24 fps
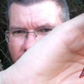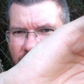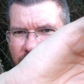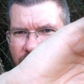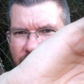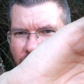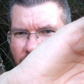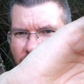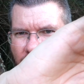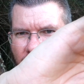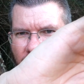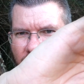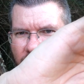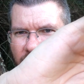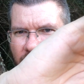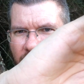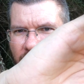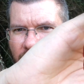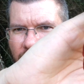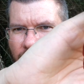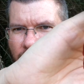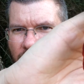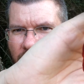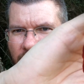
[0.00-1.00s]
These are all
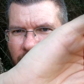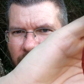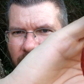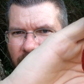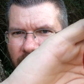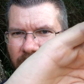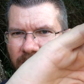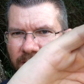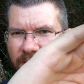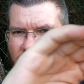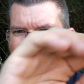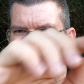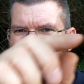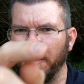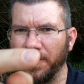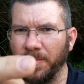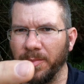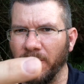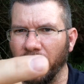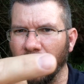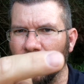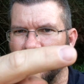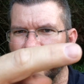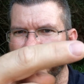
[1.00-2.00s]
very pretty pods, all the
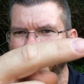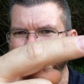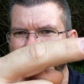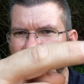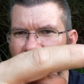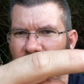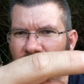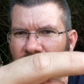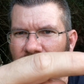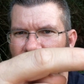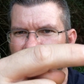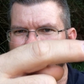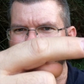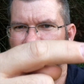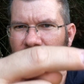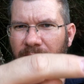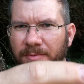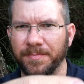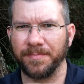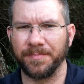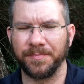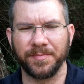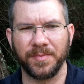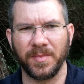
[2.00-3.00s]
purple and everything on
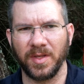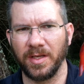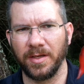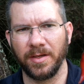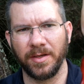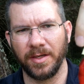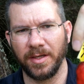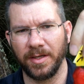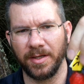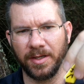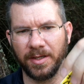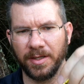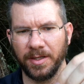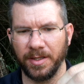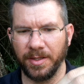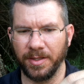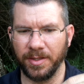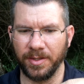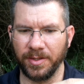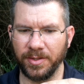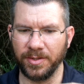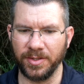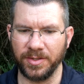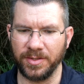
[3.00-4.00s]
them.
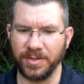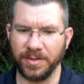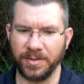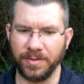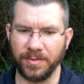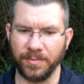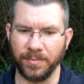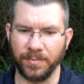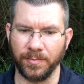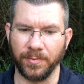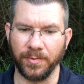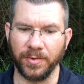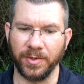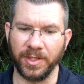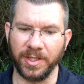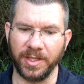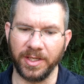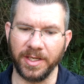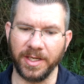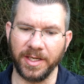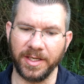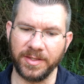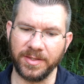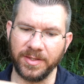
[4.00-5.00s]
They're just
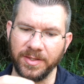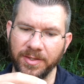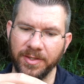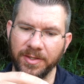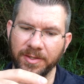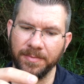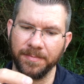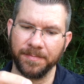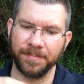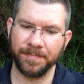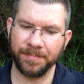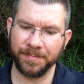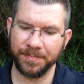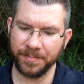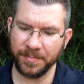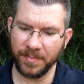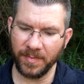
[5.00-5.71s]
really nice looking.